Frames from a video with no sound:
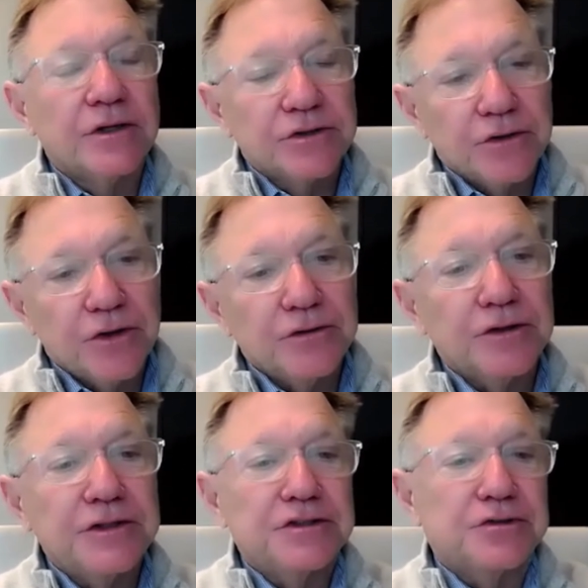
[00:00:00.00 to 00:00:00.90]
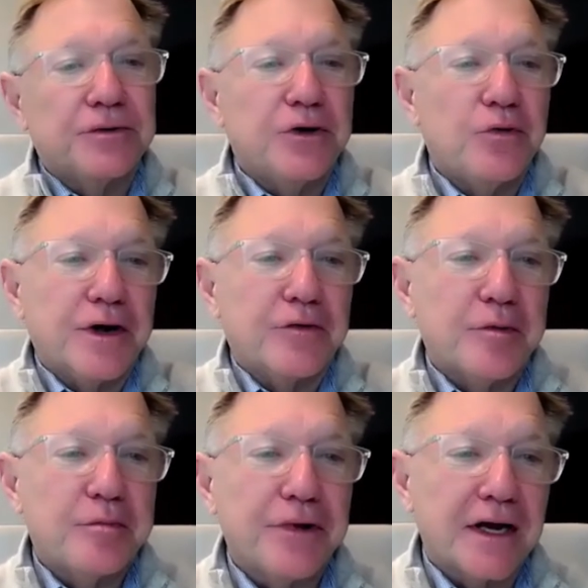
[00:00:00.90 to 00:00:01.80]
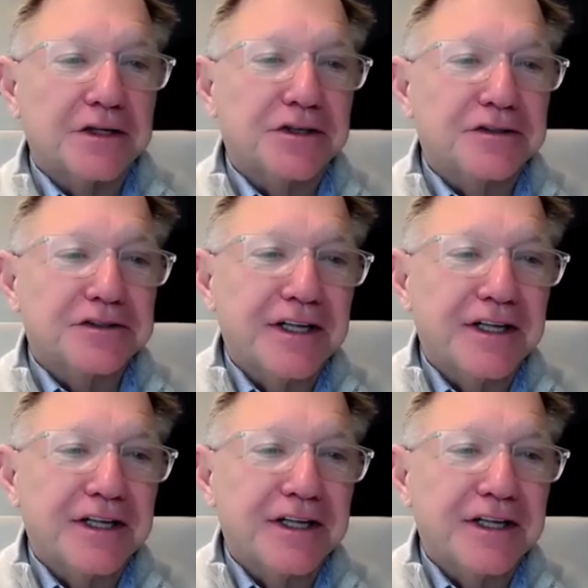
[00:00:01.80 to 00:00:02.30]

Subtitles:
So those are just 3 quick replenishers